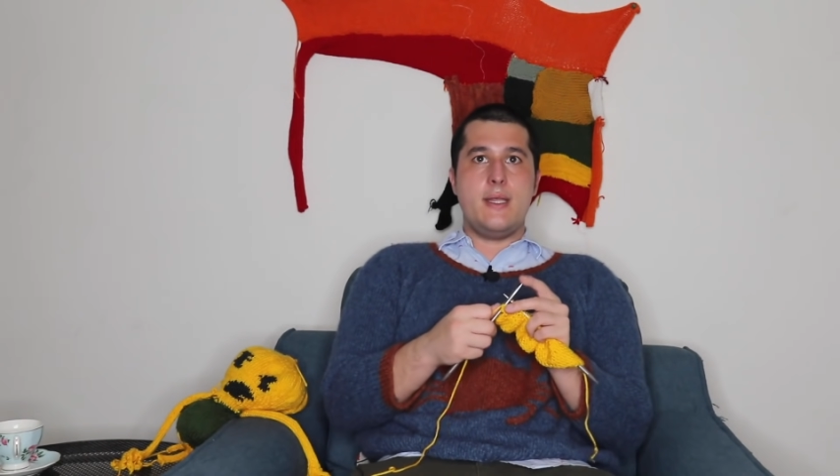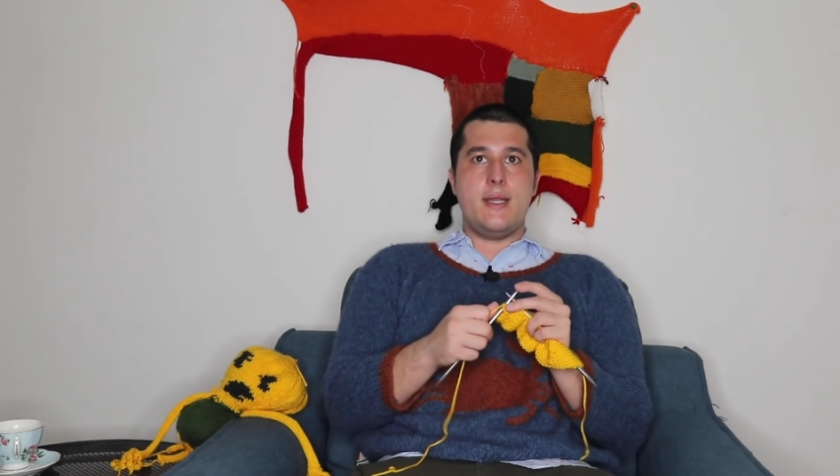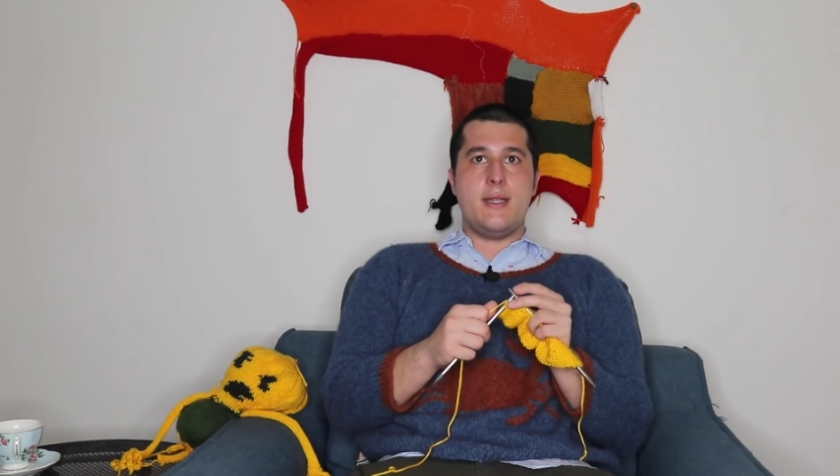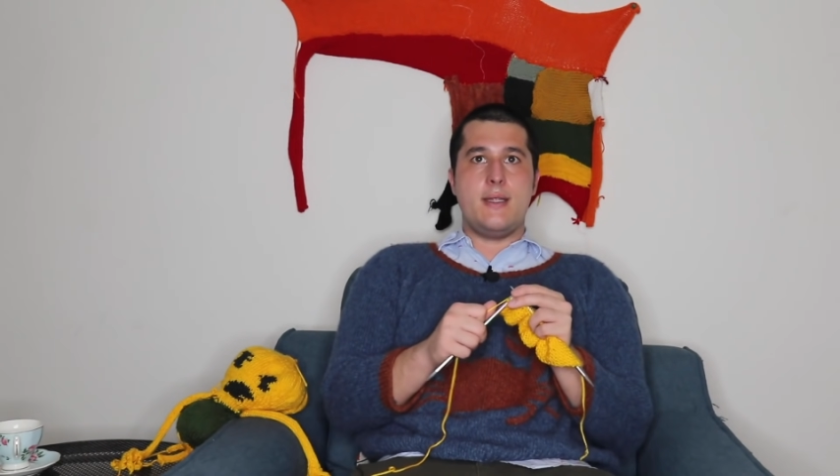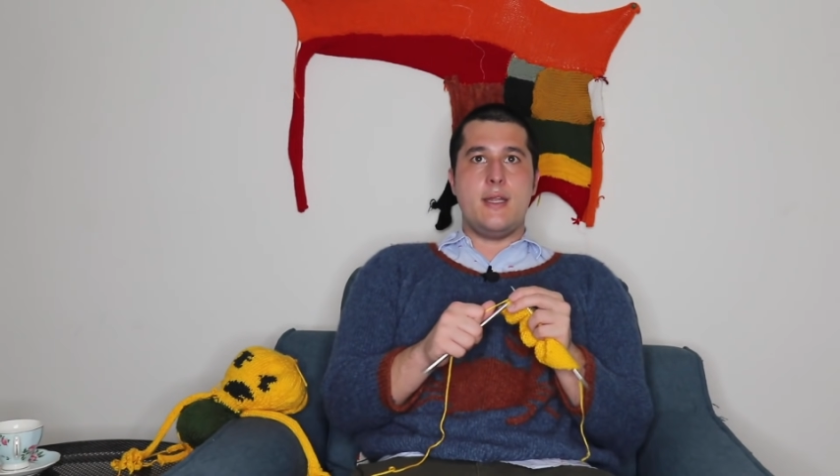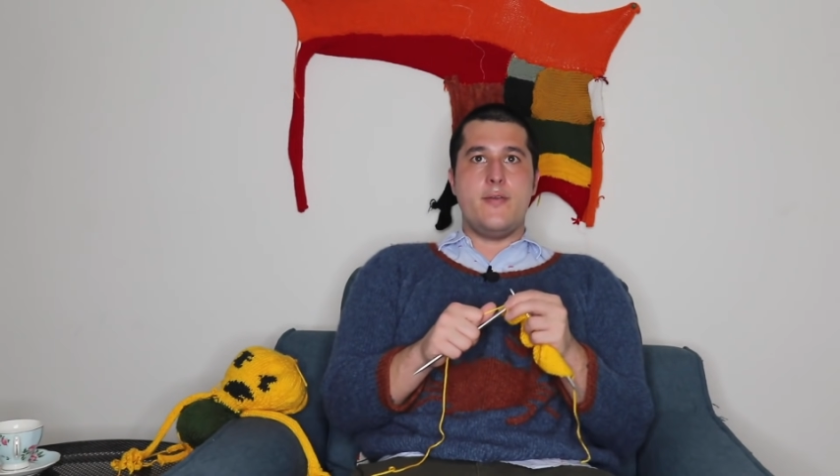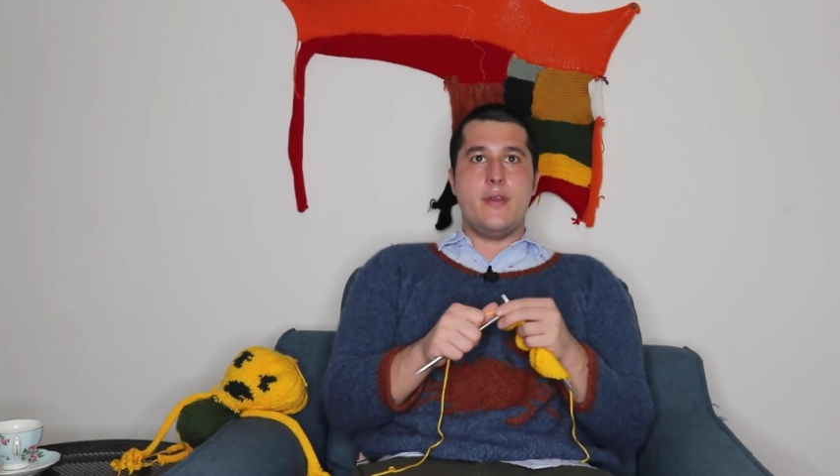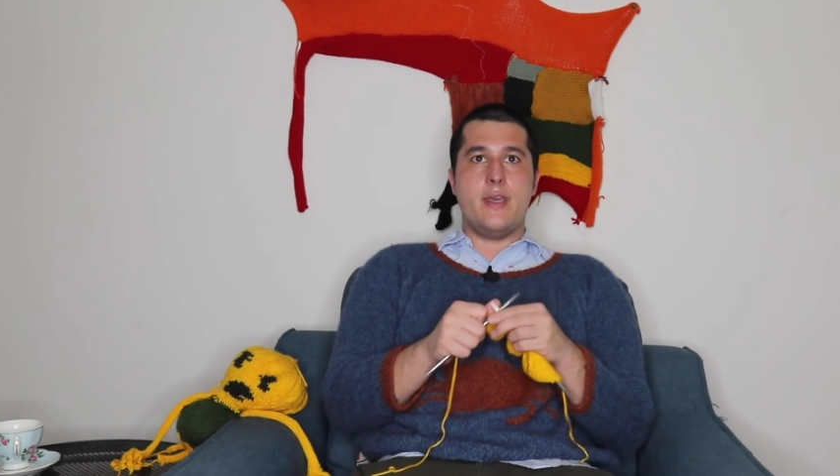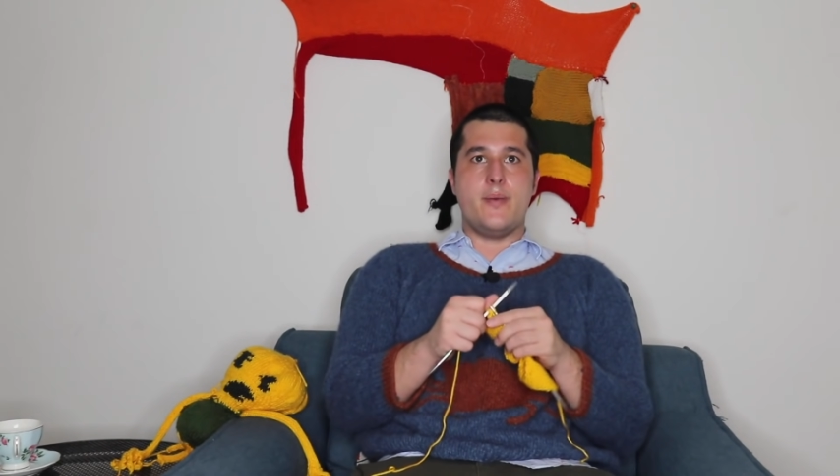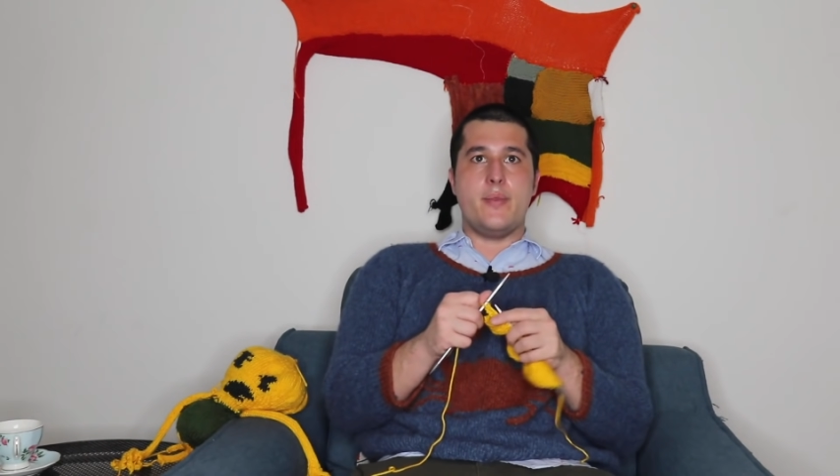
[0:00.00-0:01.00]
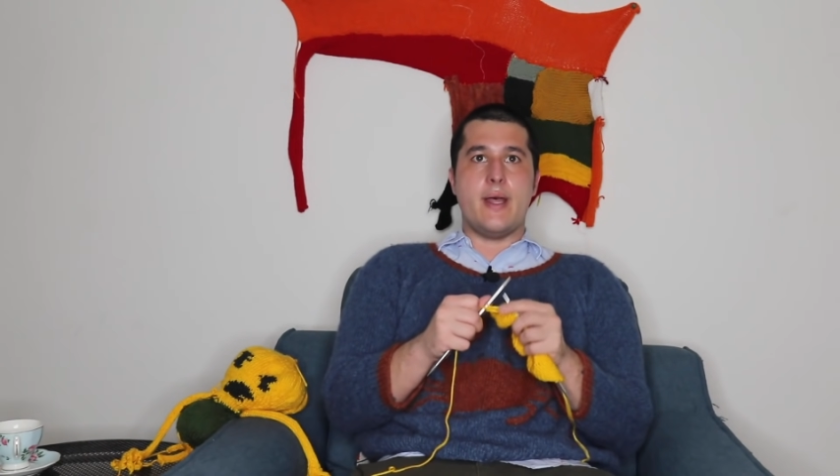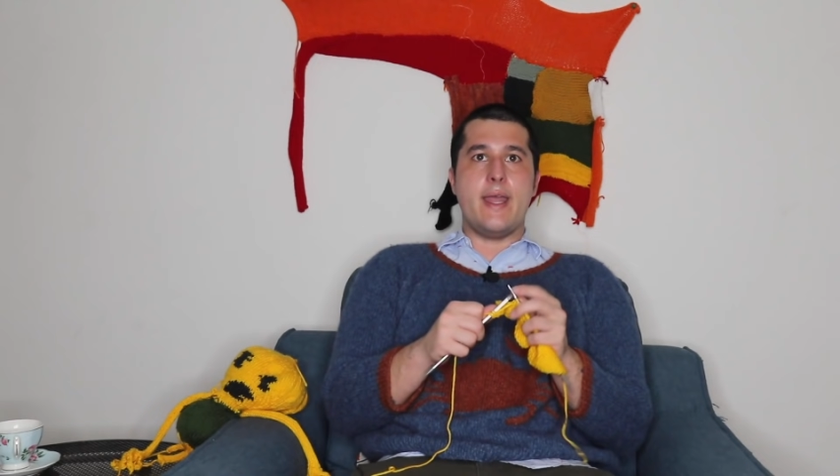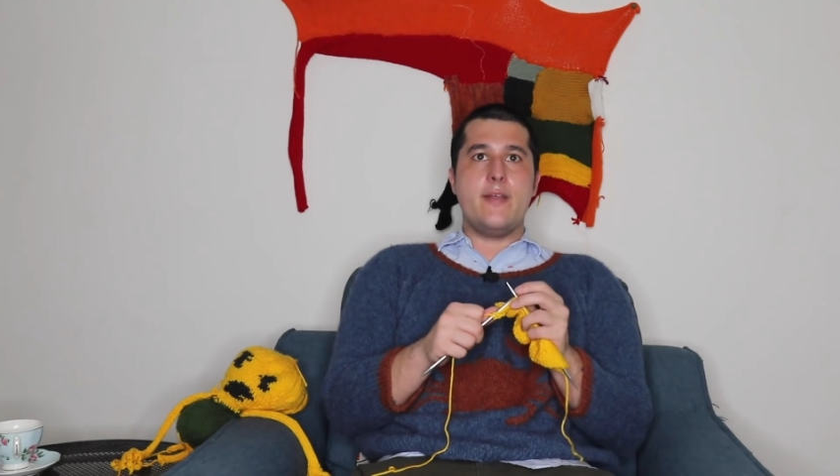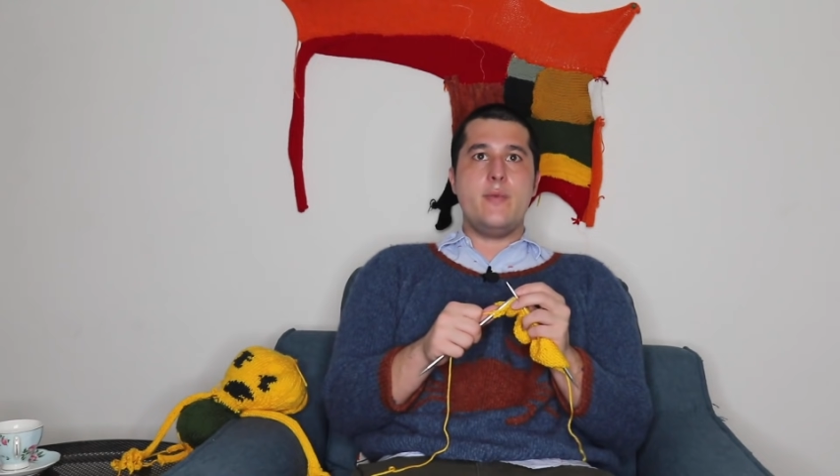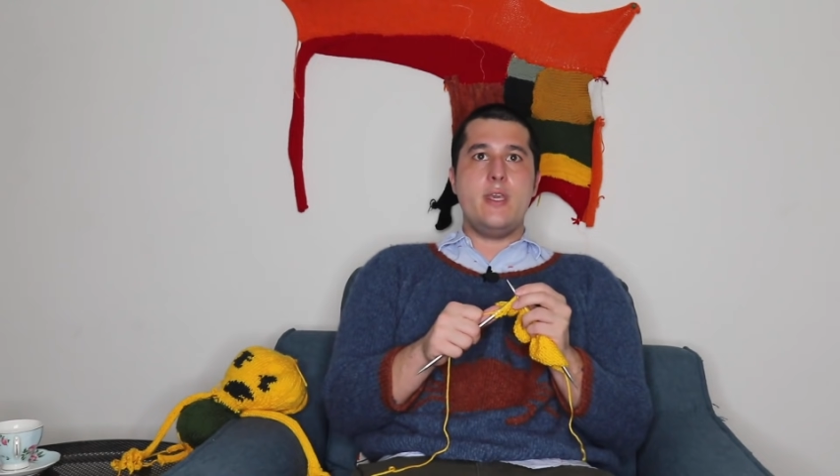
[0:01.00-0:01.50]
that it didn't really
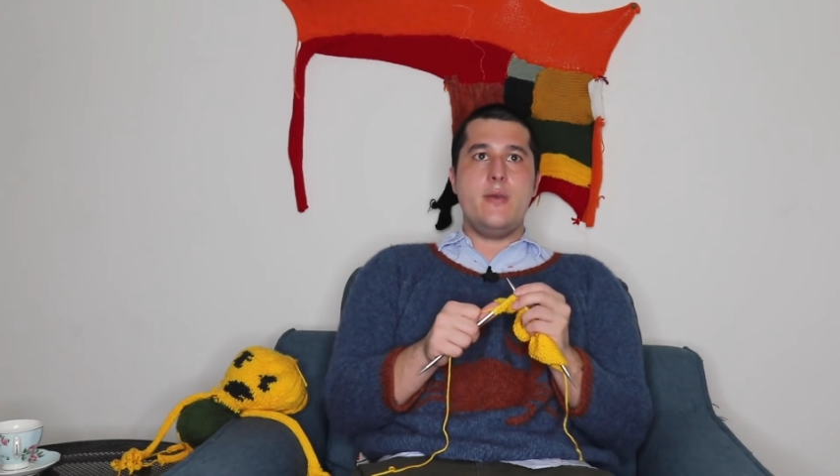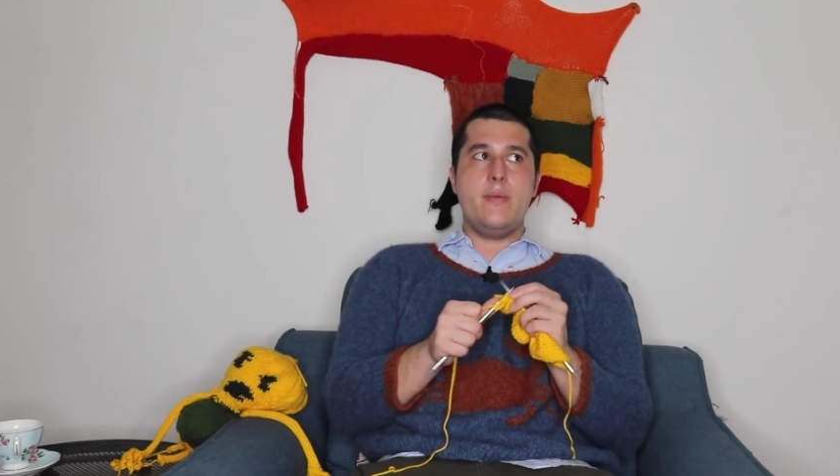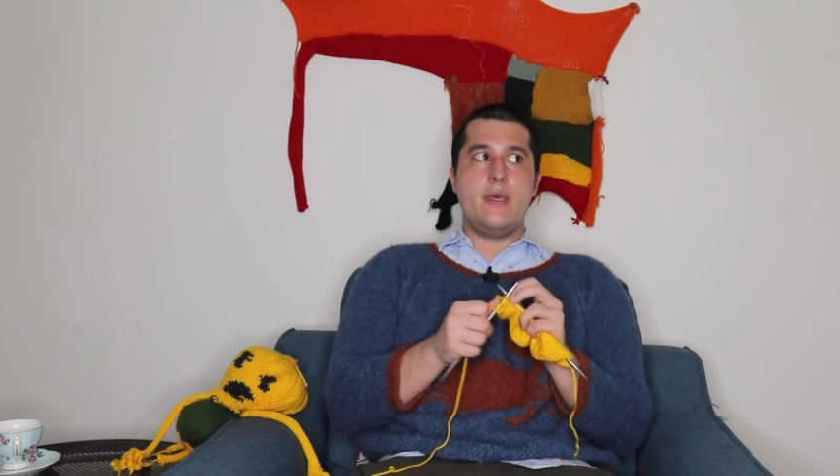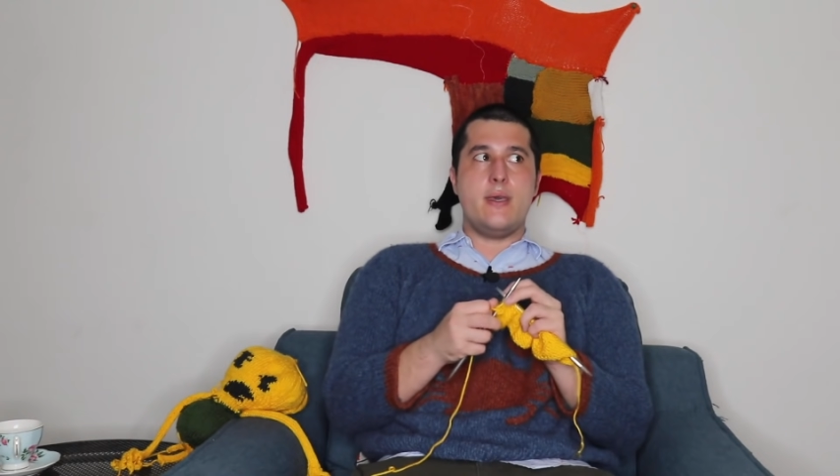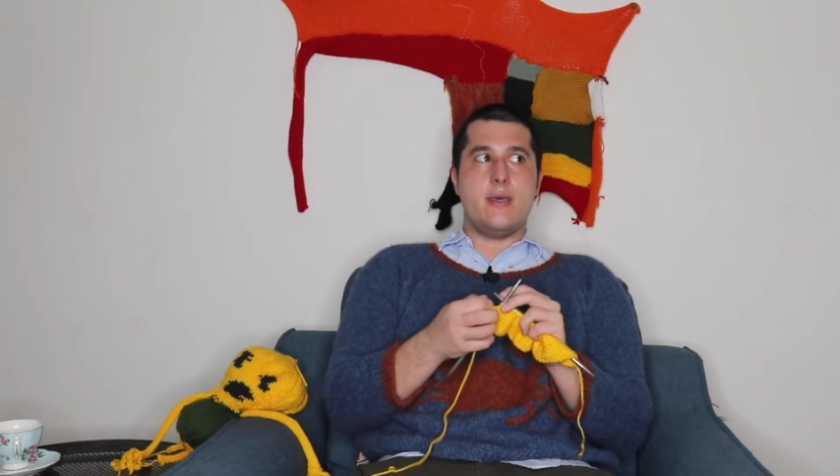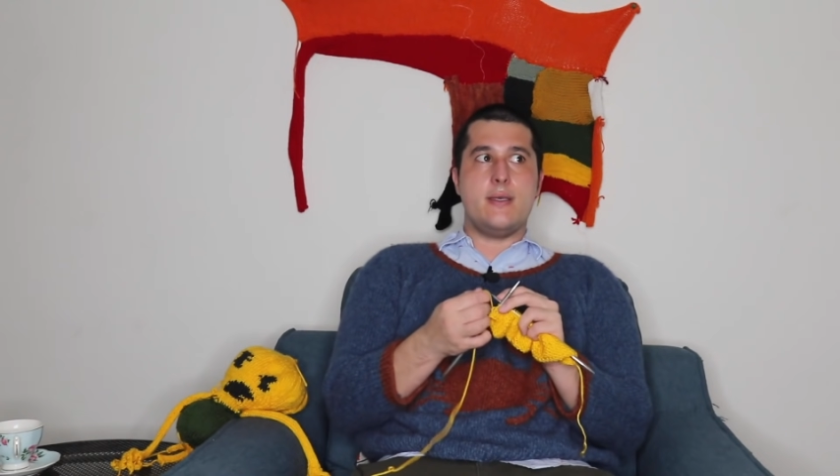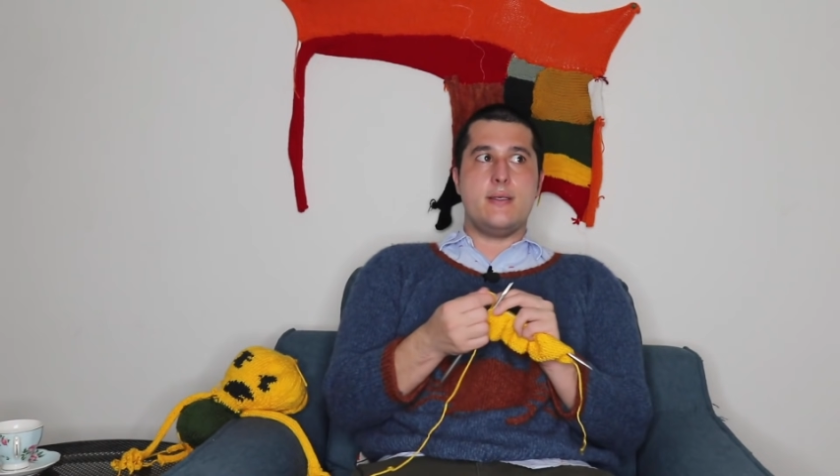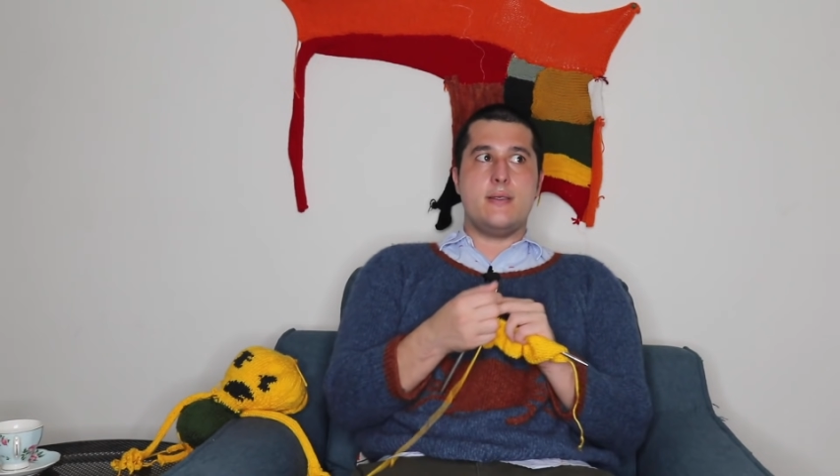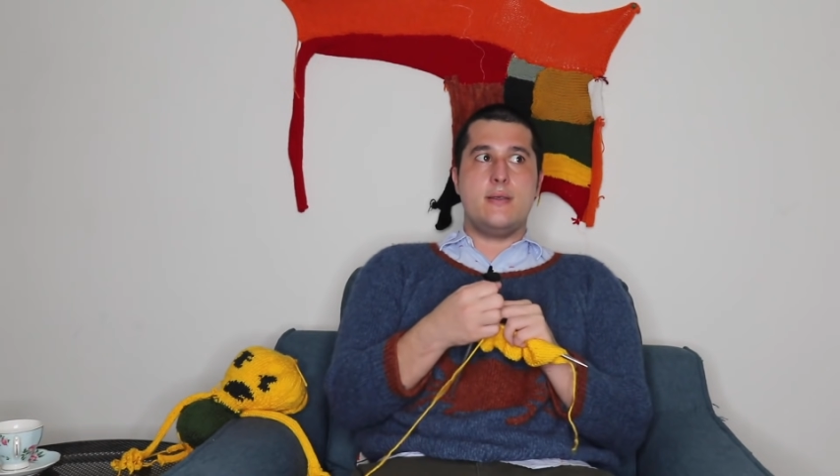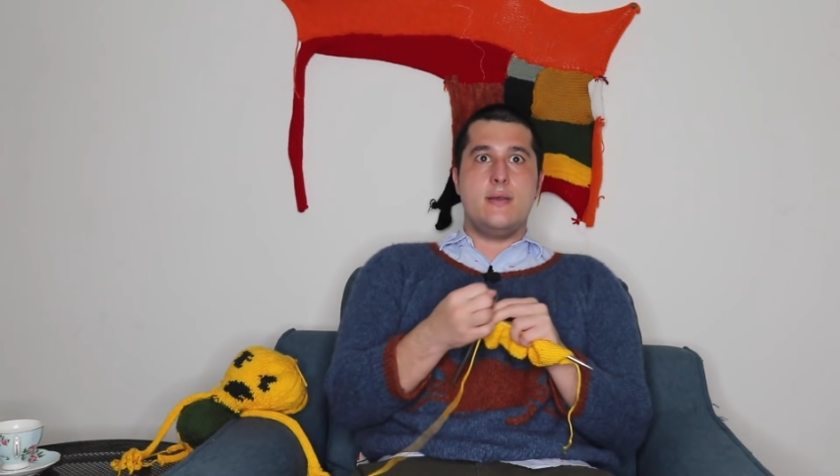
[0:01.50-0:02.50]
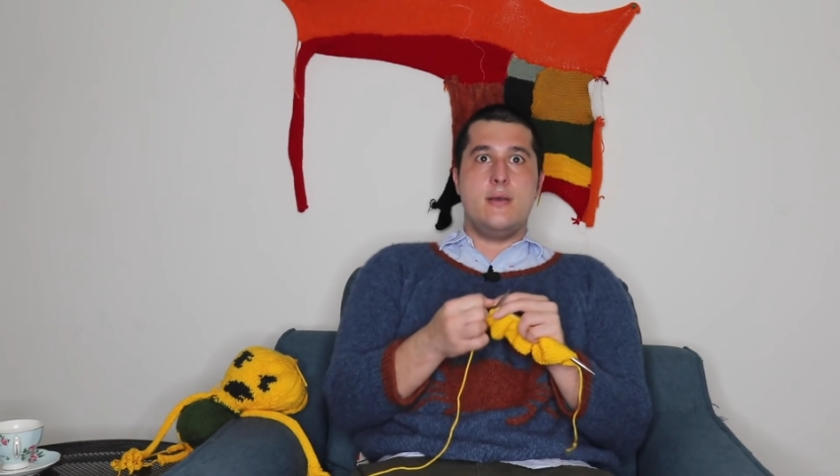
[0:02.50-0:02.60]
apply to me because,